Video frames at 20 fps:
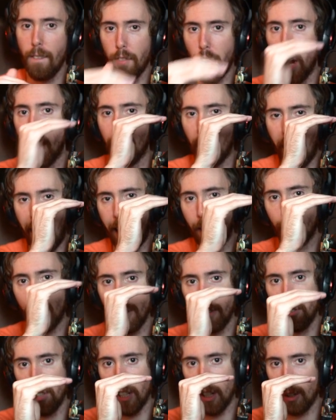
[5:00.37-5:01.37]
of
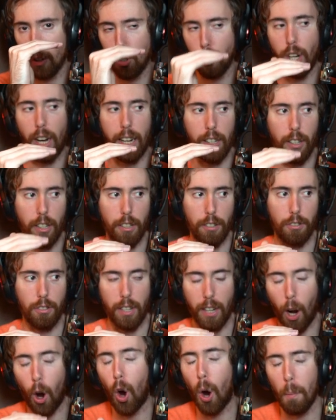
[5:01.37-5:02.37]
every single checklist
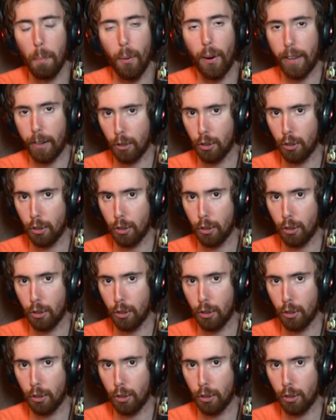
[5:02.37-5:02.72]
that all players